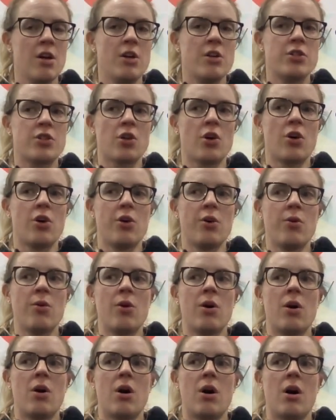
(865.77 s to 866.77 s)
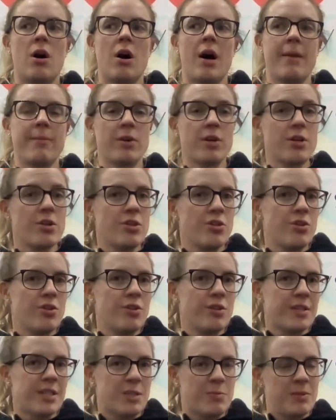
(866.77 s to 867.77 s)
So I'm going to
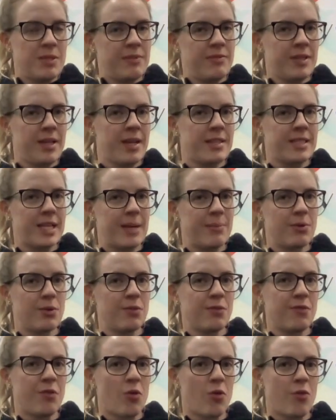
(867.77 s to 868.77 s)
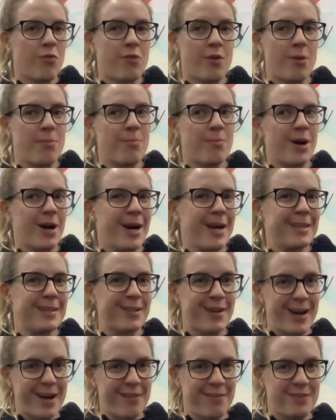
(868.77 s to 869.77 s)
use a specific example from my
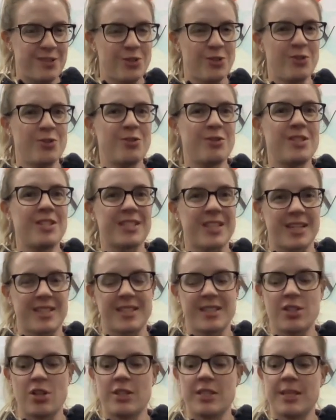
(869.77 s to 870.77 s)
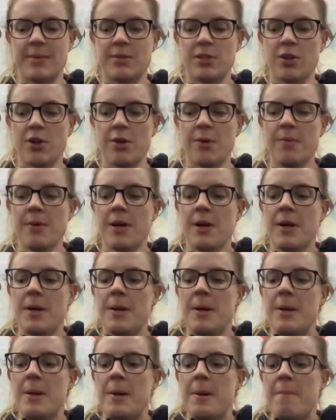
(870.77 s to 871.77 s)
life to discuss this concept. So
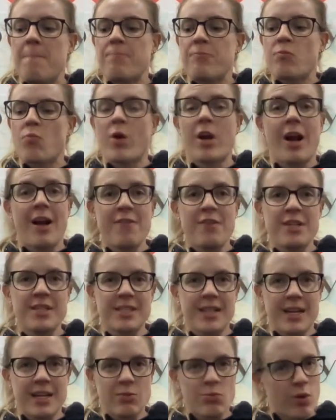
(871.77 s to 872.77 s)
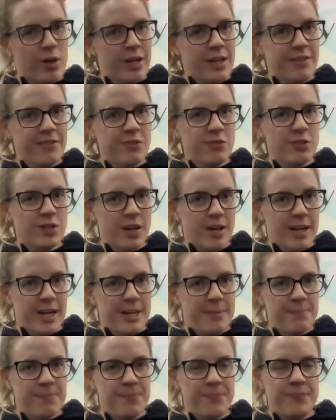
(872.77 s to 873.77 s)
when I first started working full
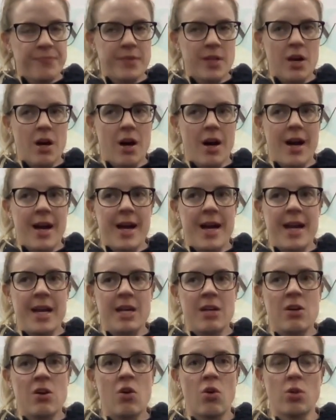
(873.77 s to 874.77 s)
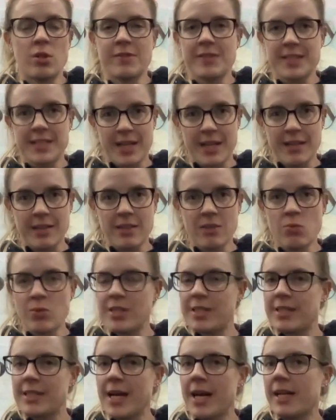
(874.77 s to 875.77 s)
time, I all of a sudden was
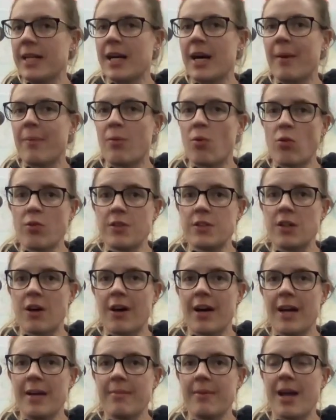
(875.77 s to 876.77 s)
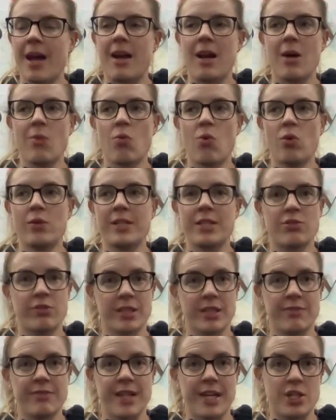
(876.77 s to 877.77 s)
standing up all the time, and I wore these
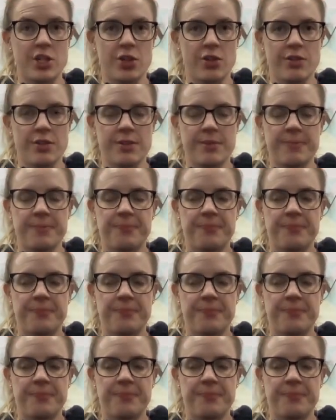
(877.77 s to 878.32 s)
really flat shoes.